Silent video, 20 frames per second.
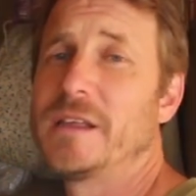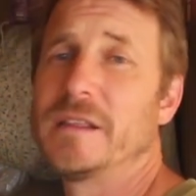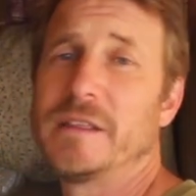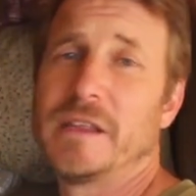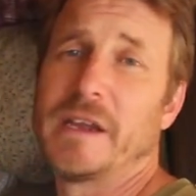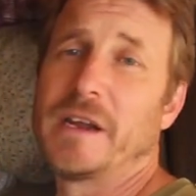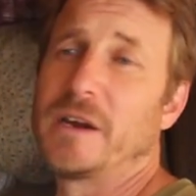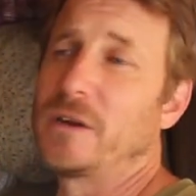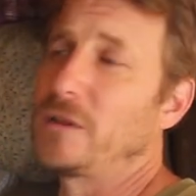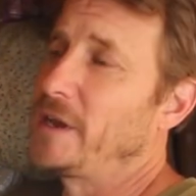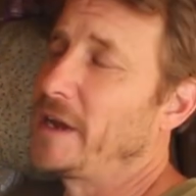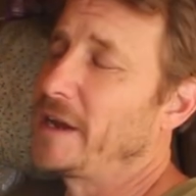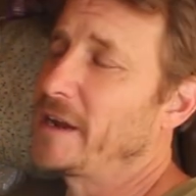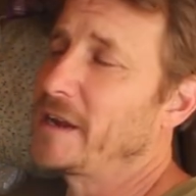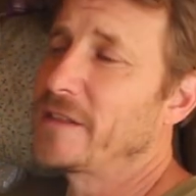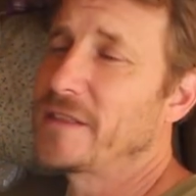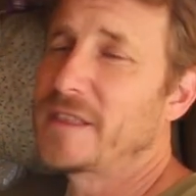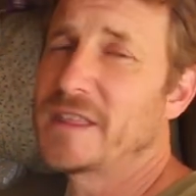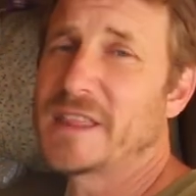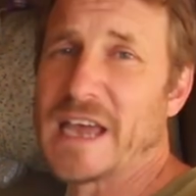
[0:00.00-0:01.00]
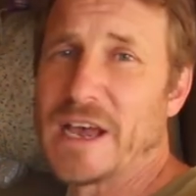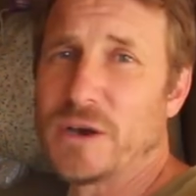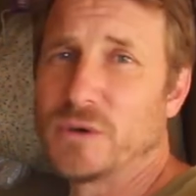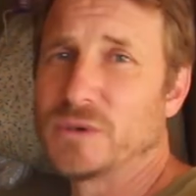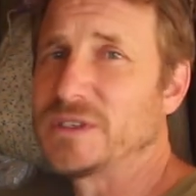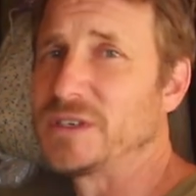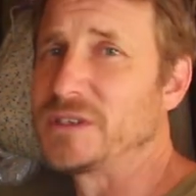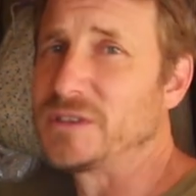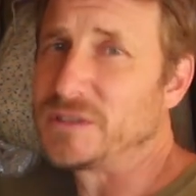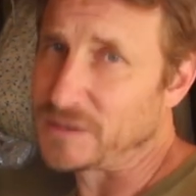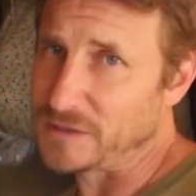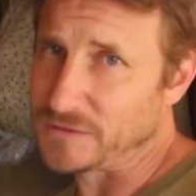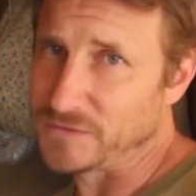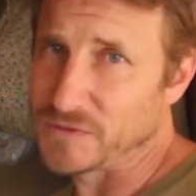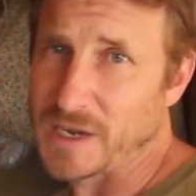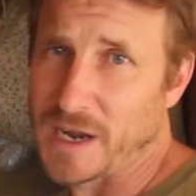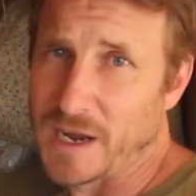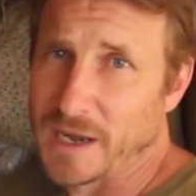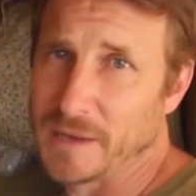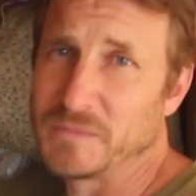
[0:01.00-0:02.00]
they are like thousands
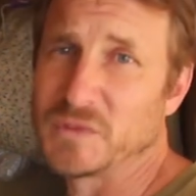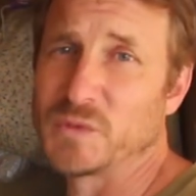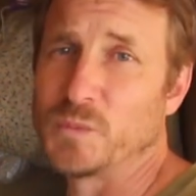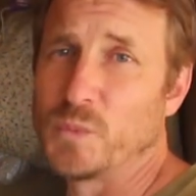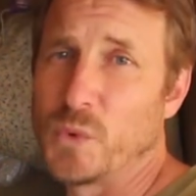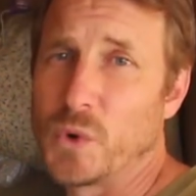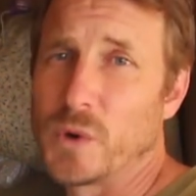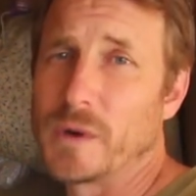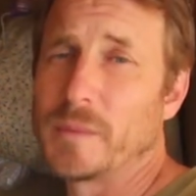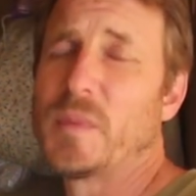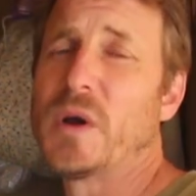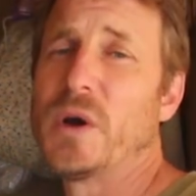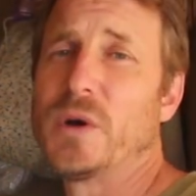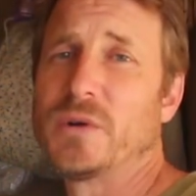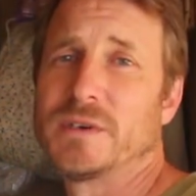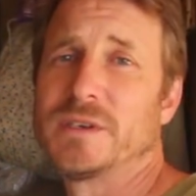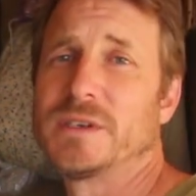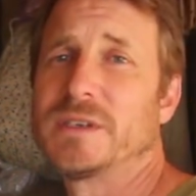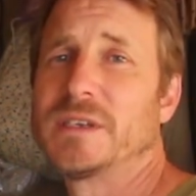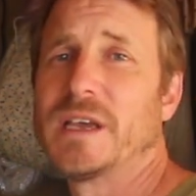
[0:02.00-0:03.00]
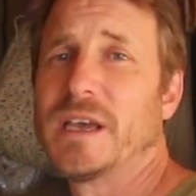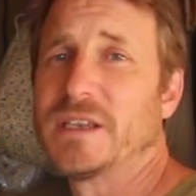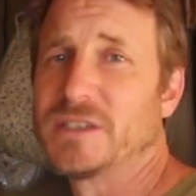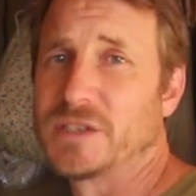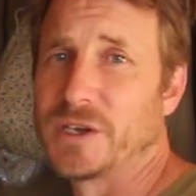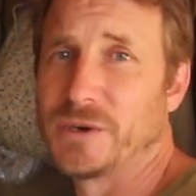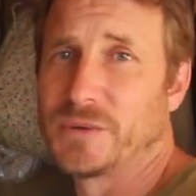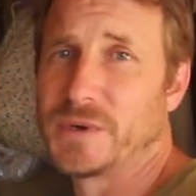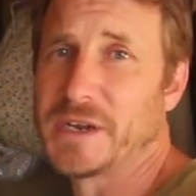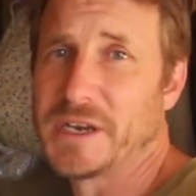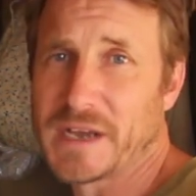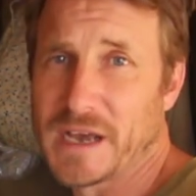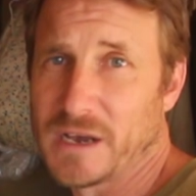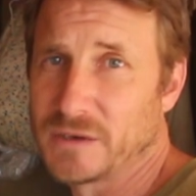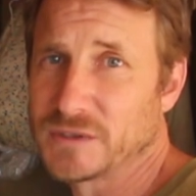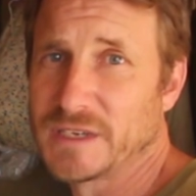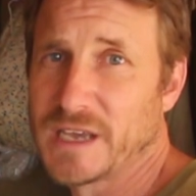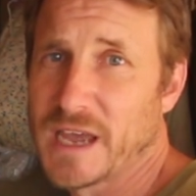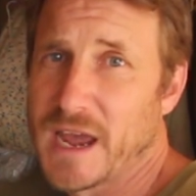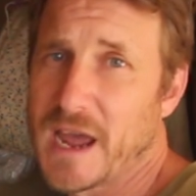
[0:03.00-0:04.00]
of times more potent as a
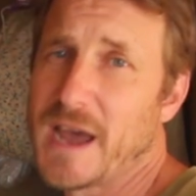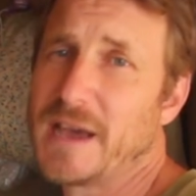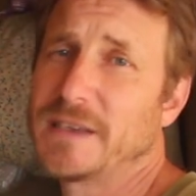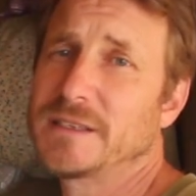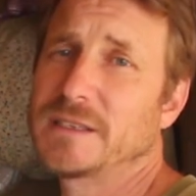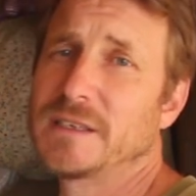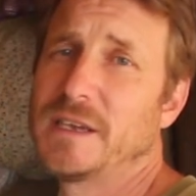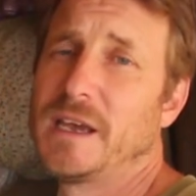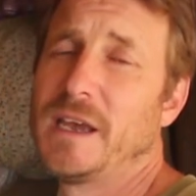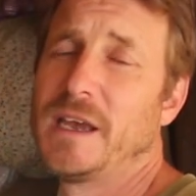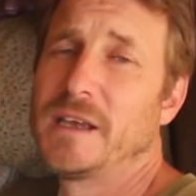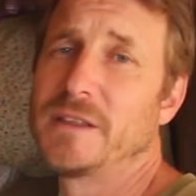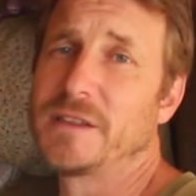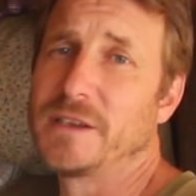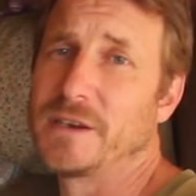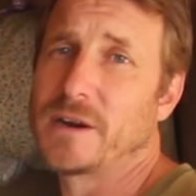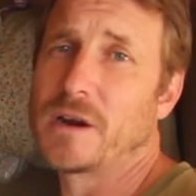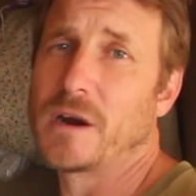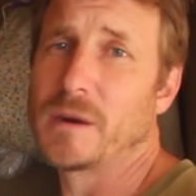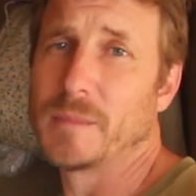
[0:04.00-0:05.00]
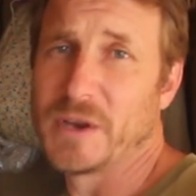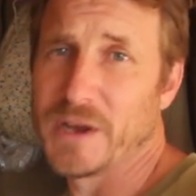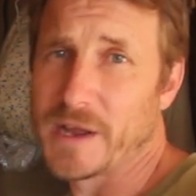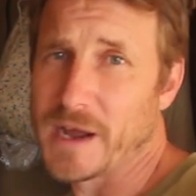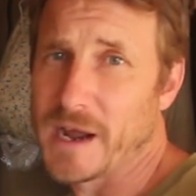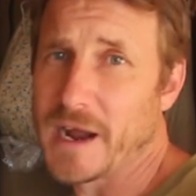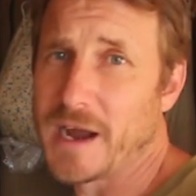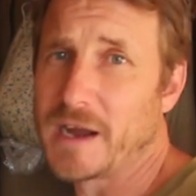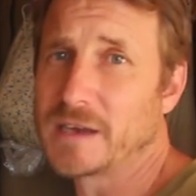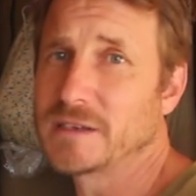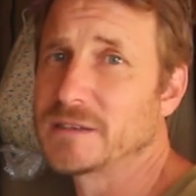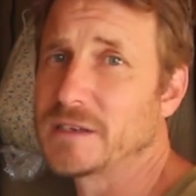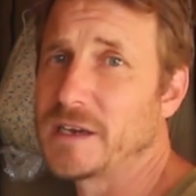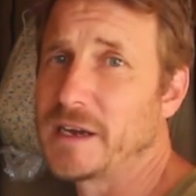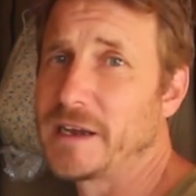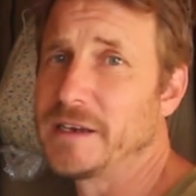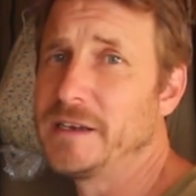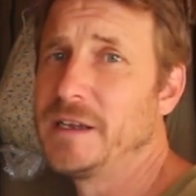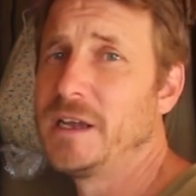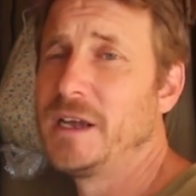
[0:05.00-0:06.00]
greenhouse gas than carbon
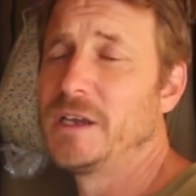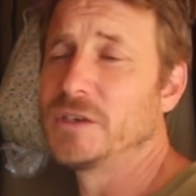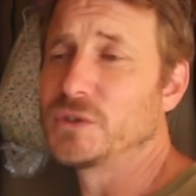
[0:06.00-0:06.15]
dioxide.